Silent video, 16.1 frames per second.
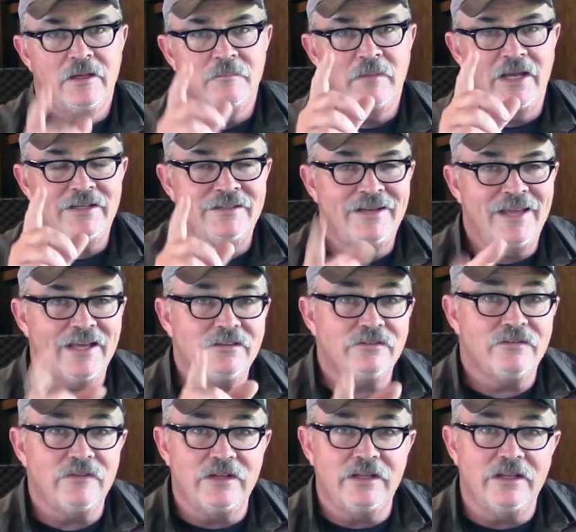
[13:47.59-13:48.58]
My
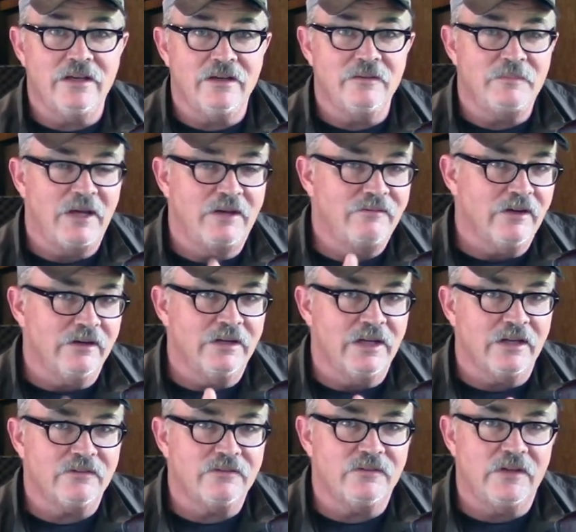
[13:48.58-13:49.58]
next video, my very
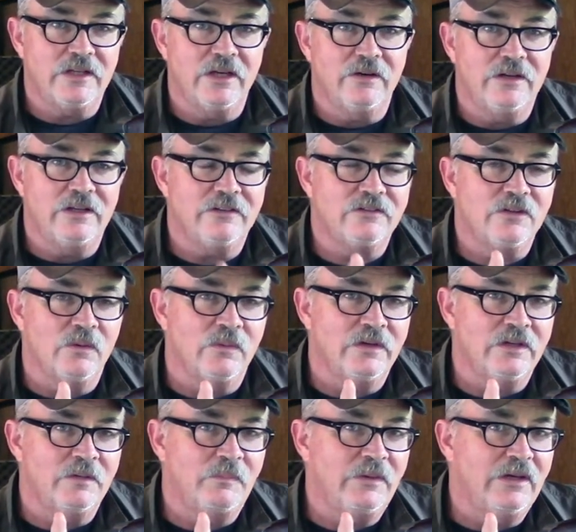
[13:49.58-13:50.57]
next video, is
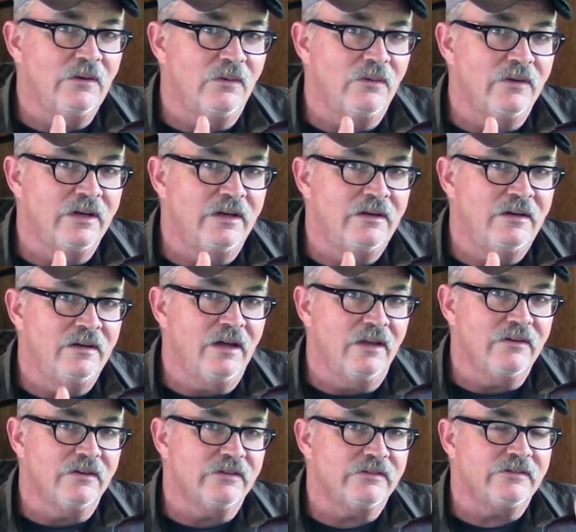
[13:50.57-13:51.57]
going to be on
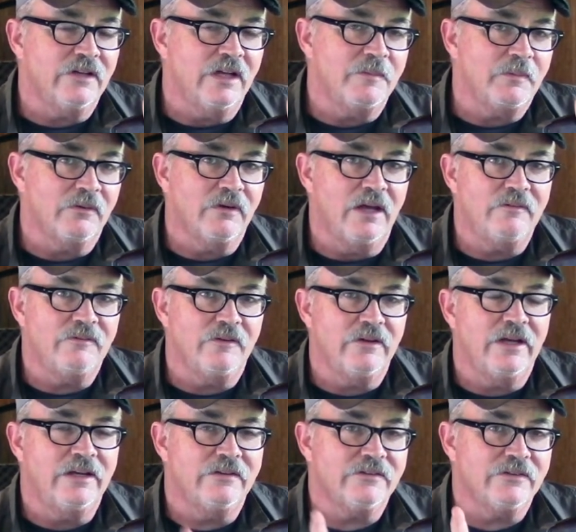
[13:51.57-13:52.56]
another sniper rifle,
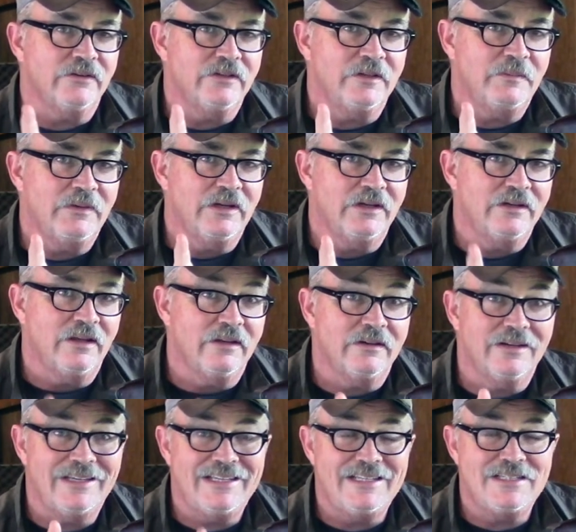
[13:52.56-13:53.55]
and it's going to be
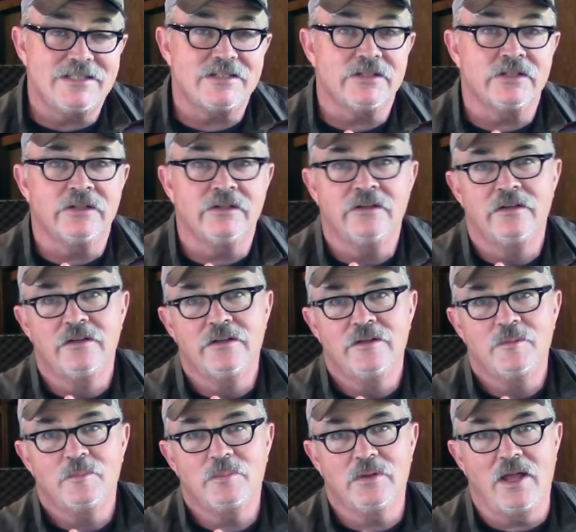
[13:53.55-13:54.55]
another Eastern
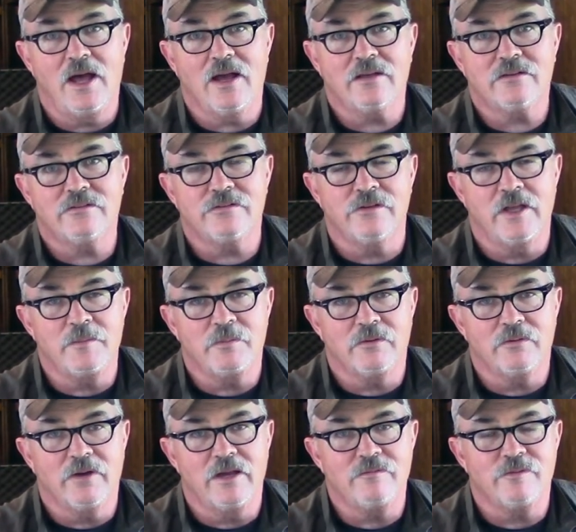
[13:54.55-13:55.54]
Bloc sniper
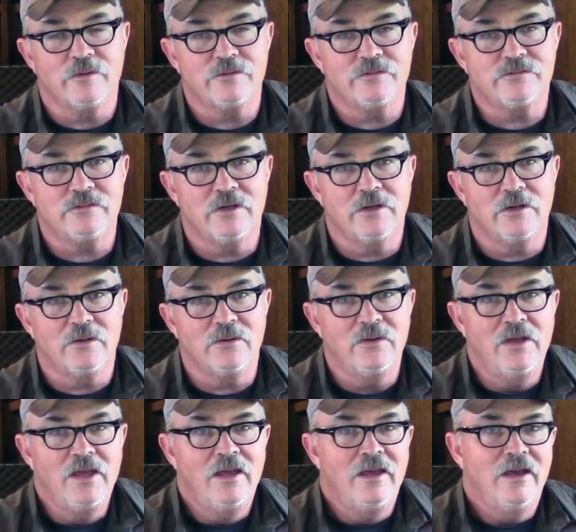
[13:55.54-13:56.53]
rifle.
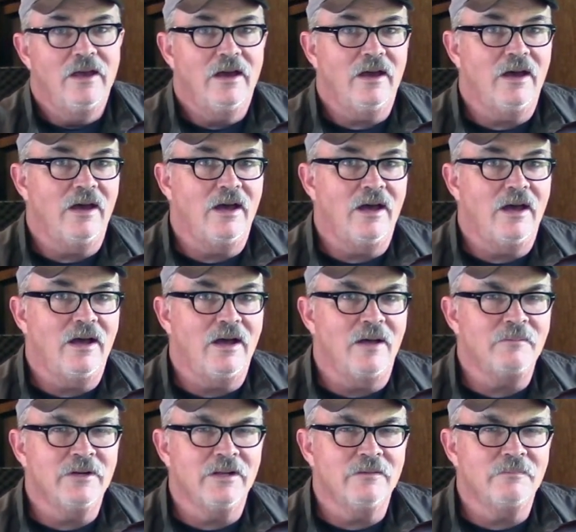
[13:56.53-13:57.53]
So
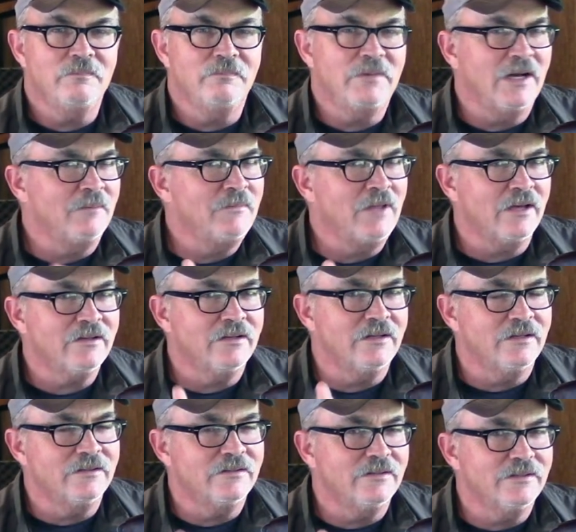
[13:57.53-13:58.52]
I'm not
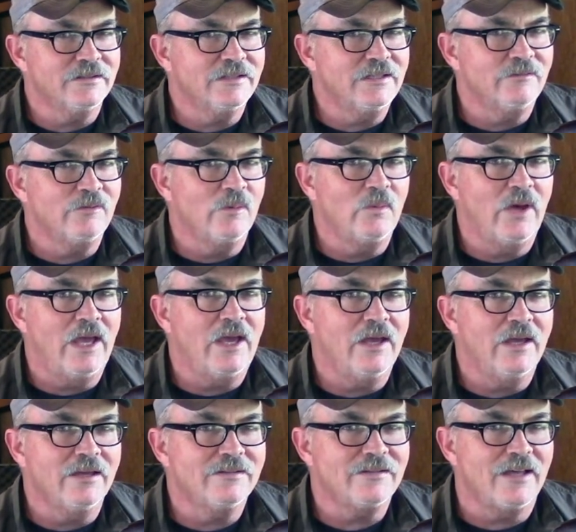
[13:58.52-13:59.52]
gonna give
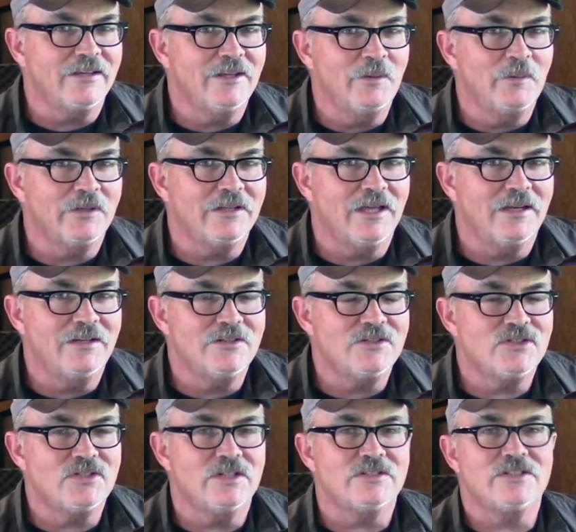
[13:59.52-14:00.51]
away exactly what that
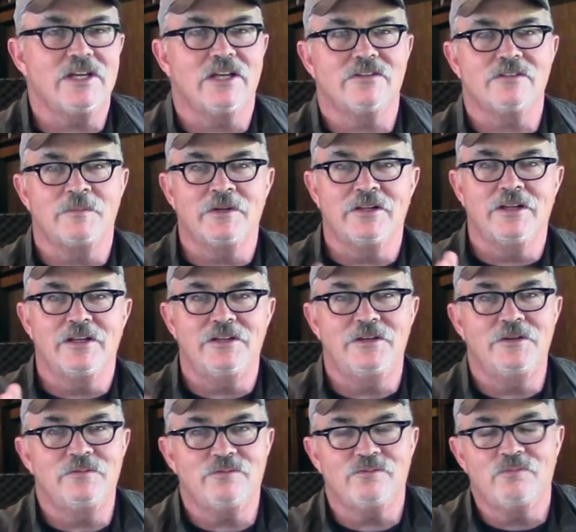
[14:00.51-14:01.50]
is just yet. So I'm gonna let
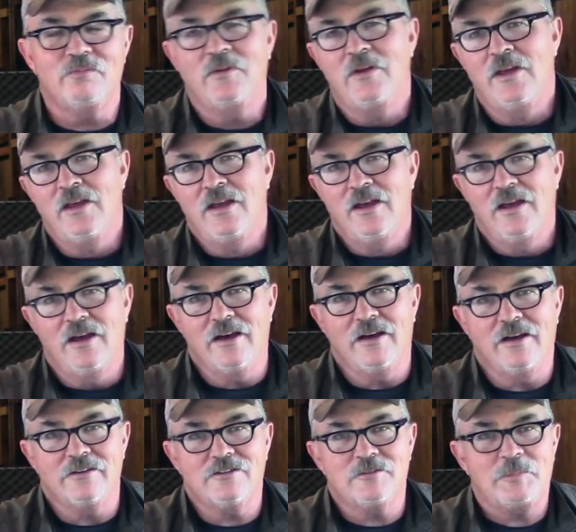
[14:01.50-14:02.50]
you
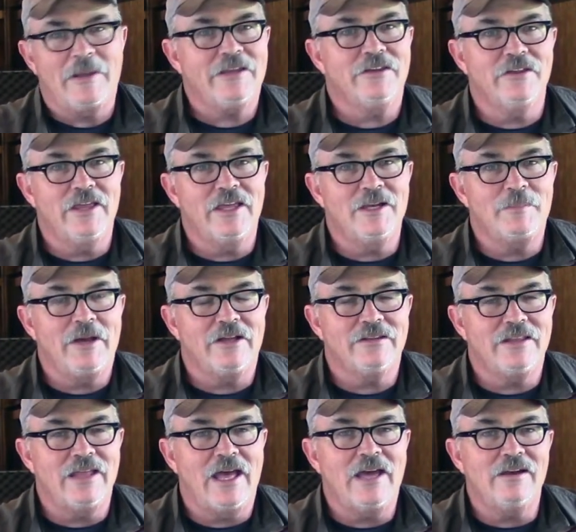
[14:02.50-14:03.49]
speculate about that.